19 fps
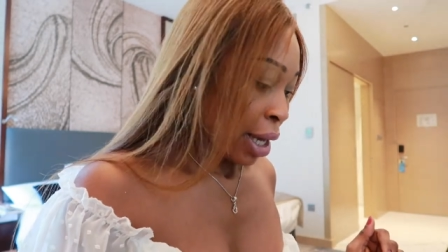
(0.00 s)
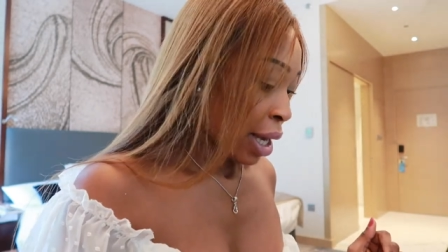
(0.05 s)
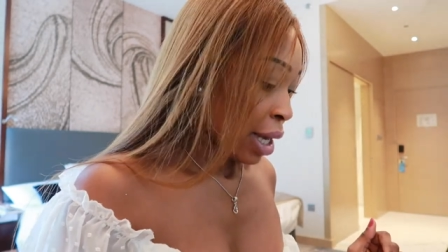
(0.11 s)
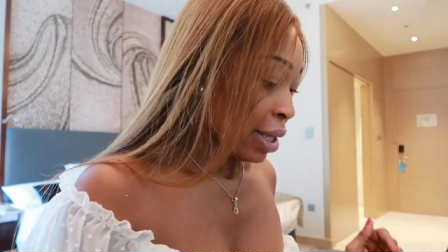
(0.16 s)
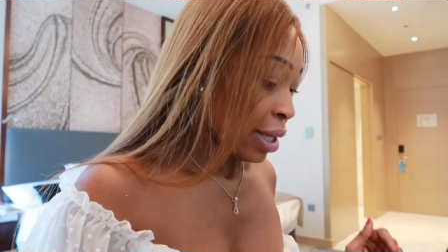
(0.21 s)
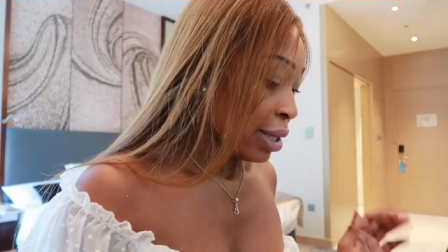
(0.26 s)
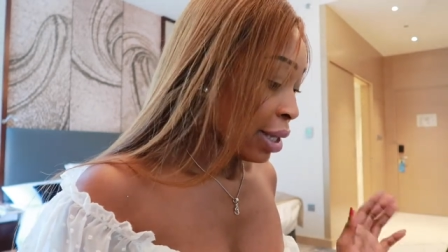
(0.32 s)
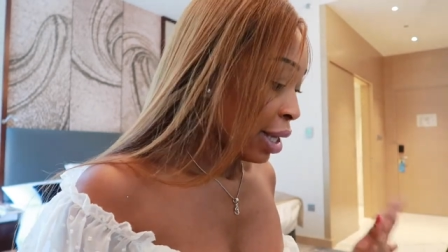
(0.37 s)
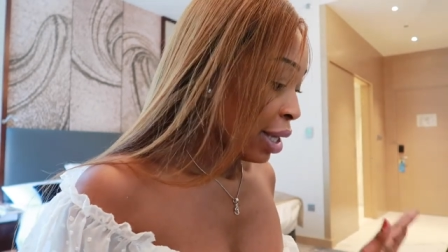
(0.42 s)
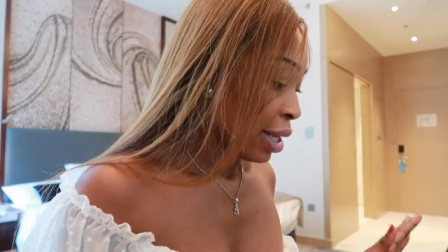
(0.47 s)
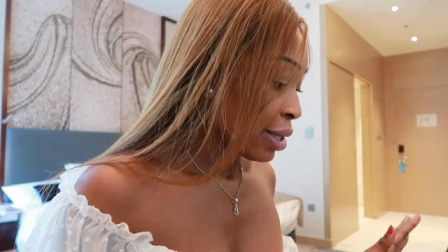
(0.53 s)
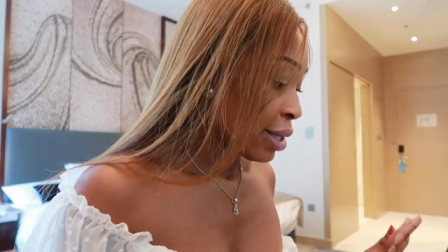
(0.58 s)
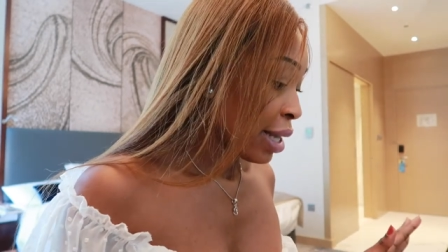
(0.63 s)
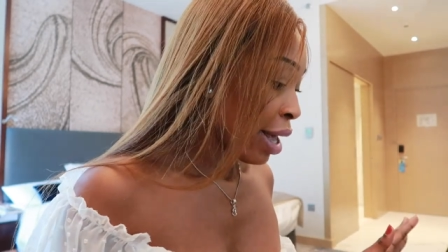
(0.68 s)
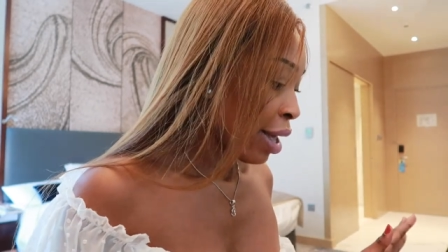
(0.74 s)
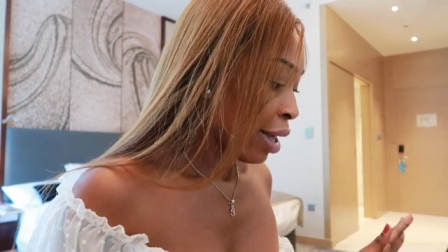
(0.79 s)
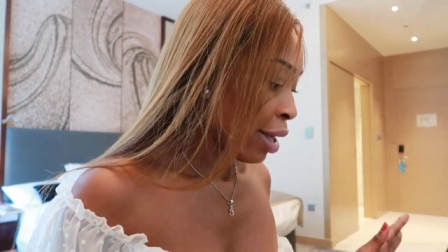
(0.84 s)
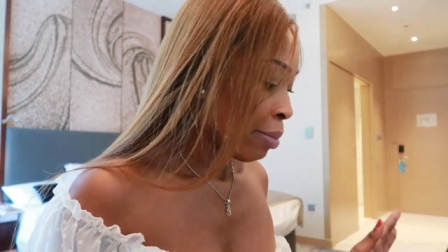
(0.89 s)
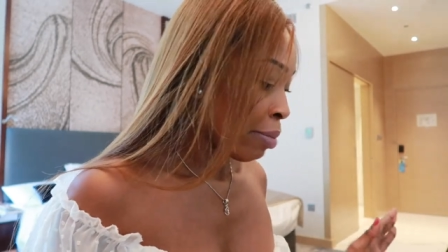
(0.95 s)
it is
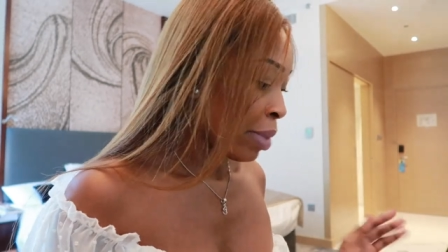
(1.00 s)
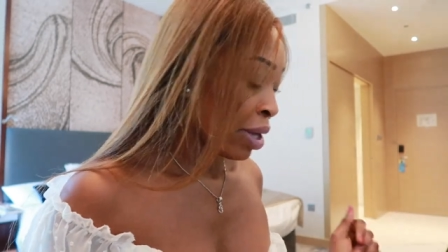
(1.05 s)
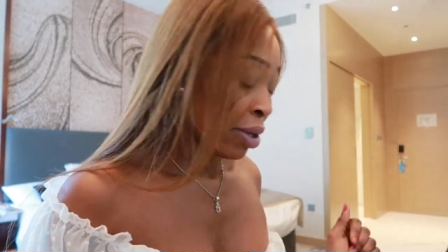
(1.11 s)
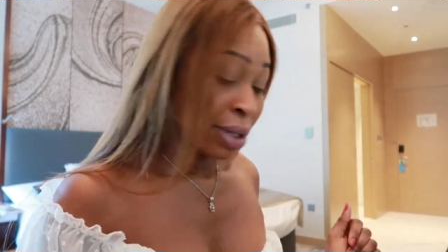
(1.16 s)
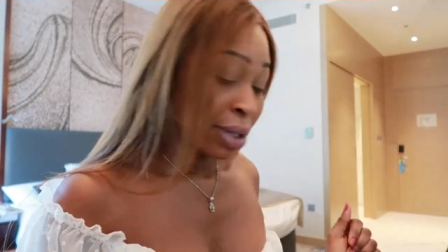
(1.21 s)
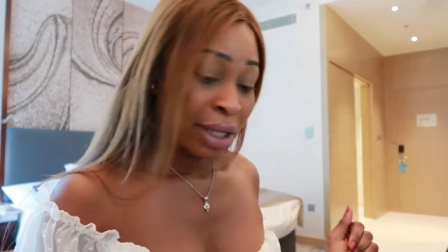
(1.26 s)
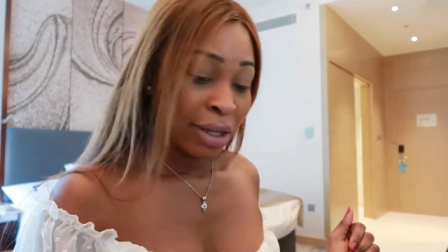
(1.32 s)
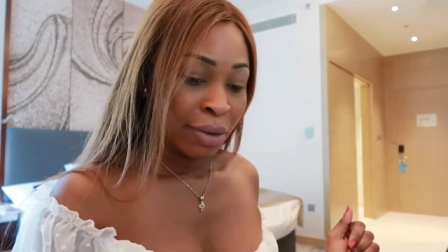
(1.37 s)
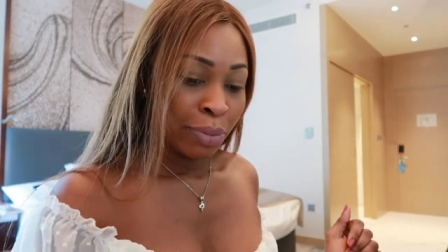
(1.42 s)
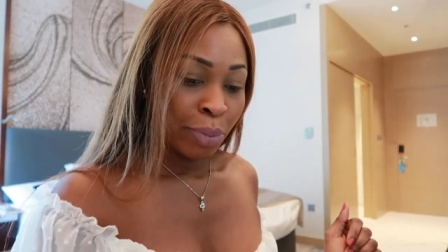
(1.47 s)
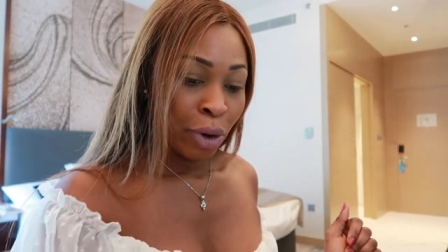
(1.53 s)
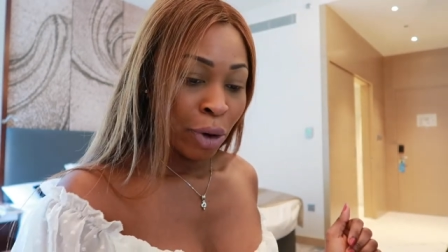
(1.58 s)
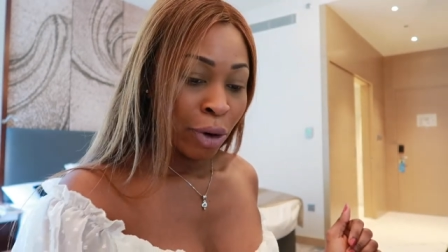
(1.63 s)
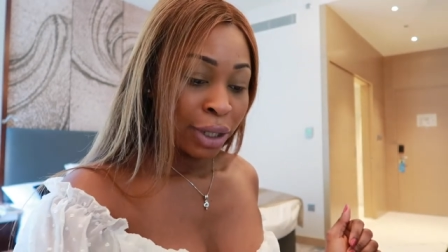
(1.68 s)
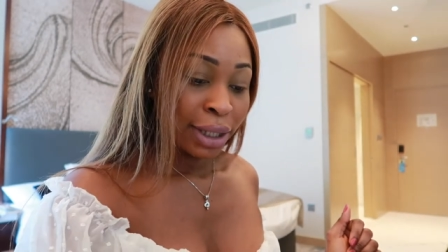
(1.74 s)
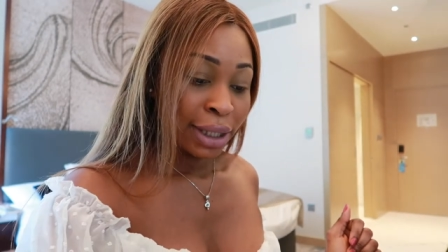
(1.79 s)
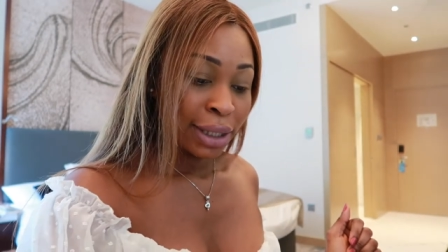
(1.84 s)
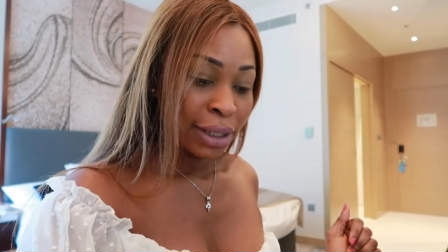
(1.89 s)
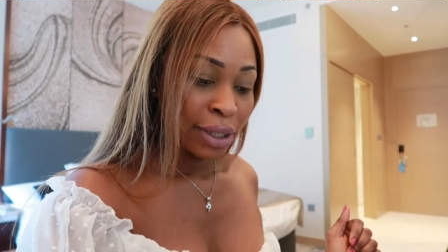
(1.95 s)
a melting
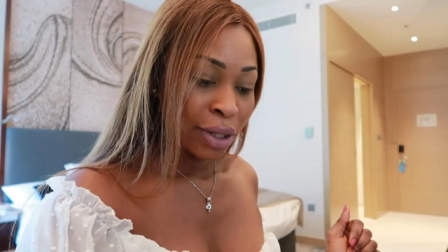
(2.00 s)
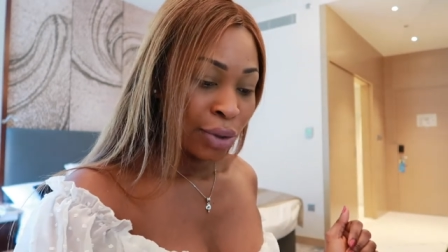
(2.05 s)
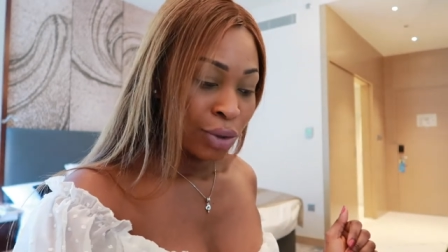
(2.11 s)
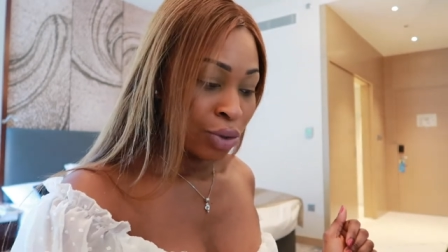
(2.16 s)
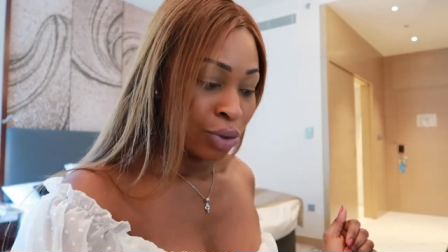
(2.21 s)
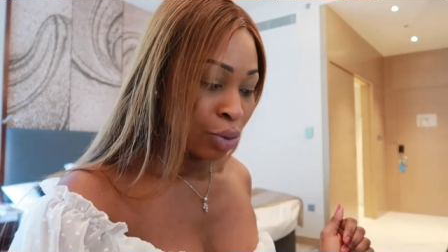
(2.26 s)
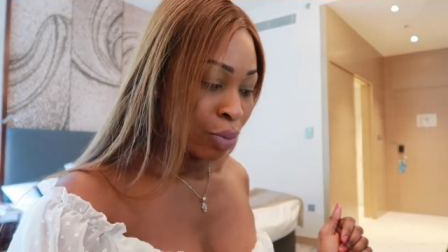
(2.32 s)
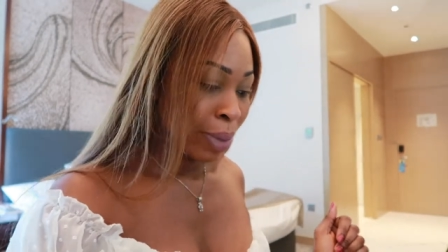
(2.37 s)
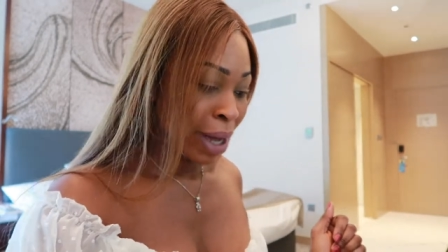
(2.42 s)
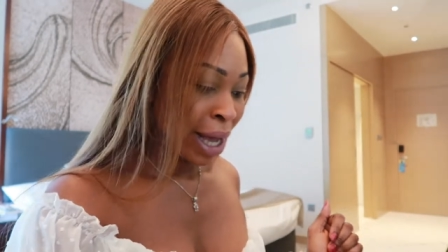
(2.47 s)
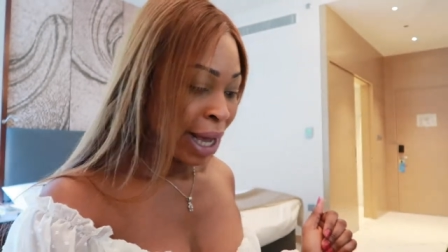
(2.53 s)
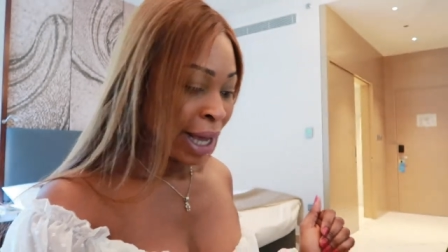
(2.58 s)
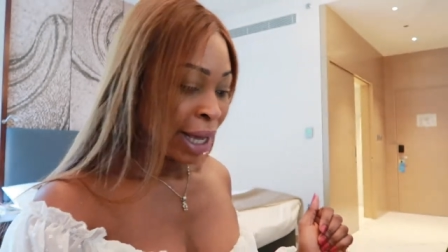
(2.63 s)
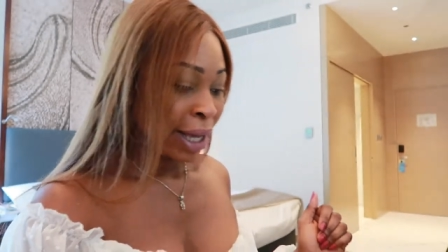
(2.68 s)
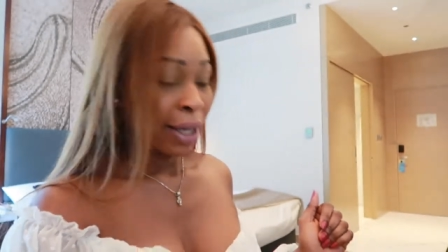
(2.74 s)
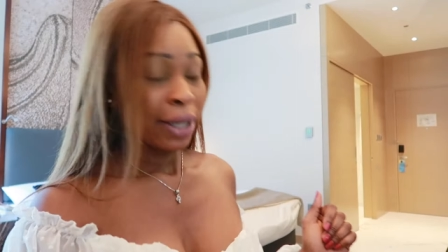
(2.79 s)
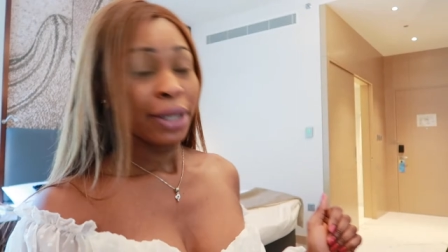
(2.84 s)
pot so Dubai